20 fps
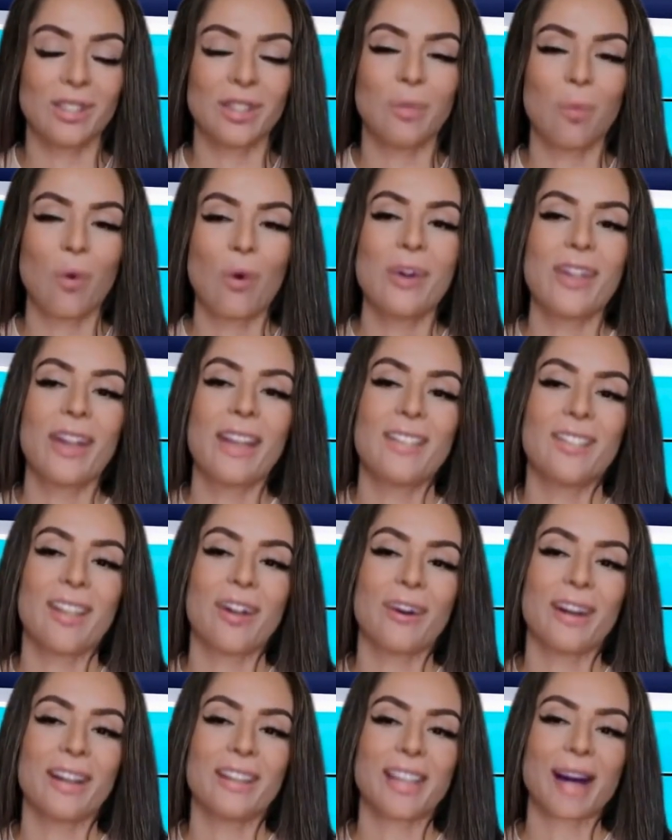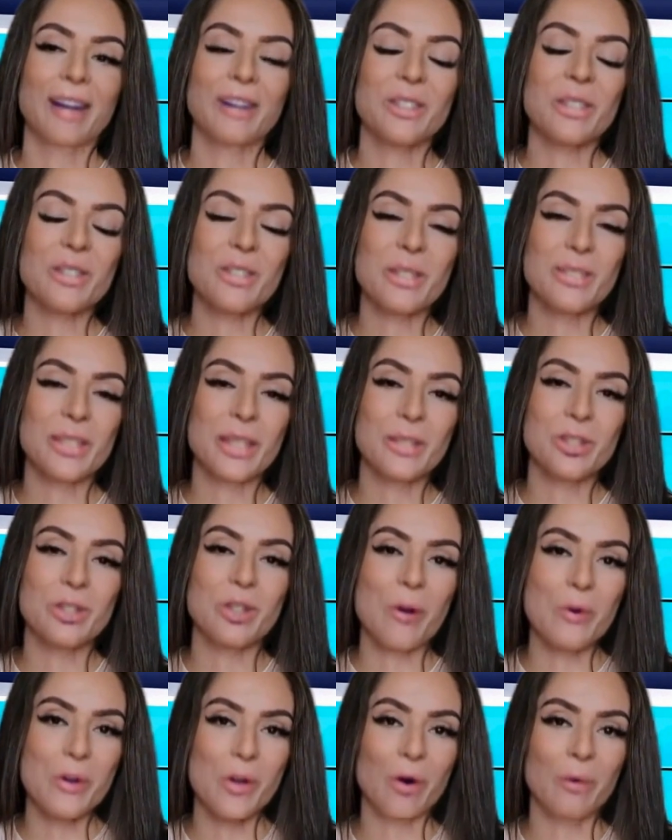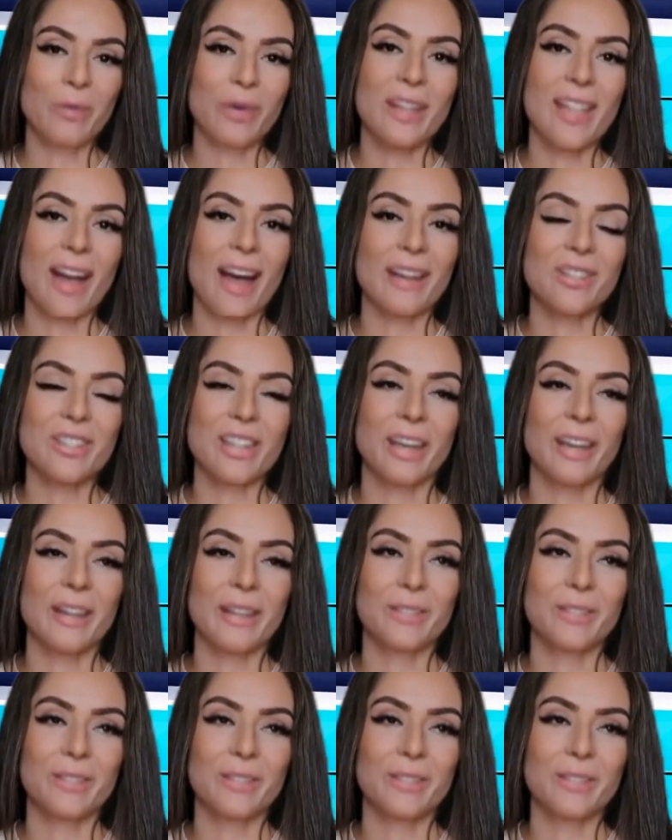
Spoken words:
to more than 30,000 additional COVID-19